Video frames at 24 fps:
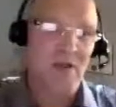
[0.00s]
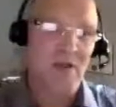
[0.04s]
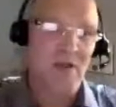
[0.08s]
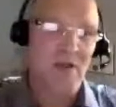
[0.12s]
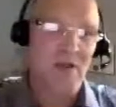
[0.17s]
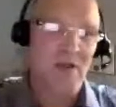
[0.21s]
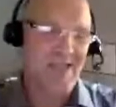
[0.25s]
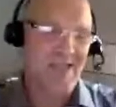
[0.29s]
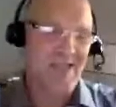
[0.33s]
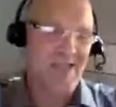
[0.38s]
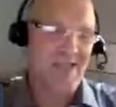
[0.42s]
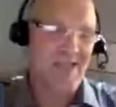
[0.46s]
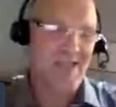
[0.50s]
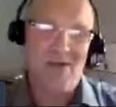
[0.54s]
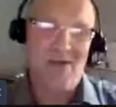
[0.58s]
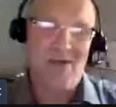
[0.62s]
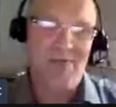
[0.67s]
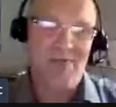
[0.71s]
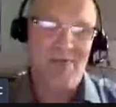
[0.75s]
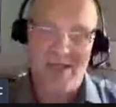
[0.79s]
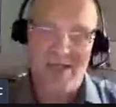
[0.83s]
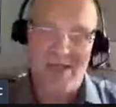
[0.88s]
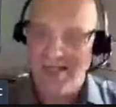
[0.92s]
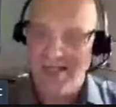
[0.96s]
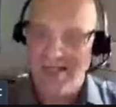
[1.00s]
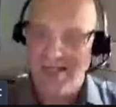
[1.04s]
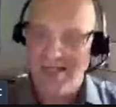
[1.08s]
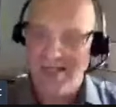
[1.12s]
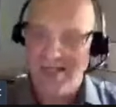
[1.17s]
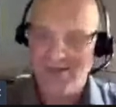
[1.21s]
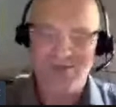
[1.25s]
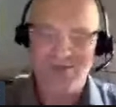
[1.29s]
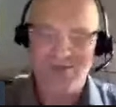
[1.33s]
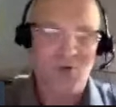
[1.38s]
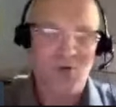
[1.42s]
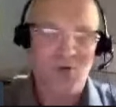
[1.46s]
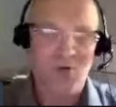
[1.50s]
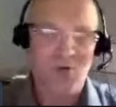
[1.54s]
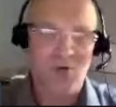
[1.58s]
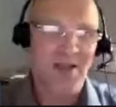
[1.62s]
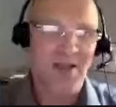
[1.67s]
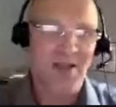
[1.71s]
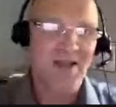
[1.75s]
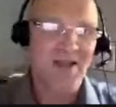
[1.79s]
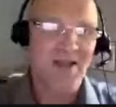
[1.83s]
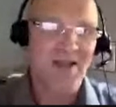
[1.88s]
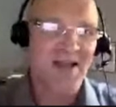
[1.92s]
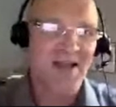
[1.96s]
It's not a little bit. It is a
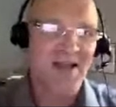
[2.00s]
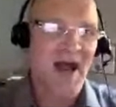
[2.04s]
formula.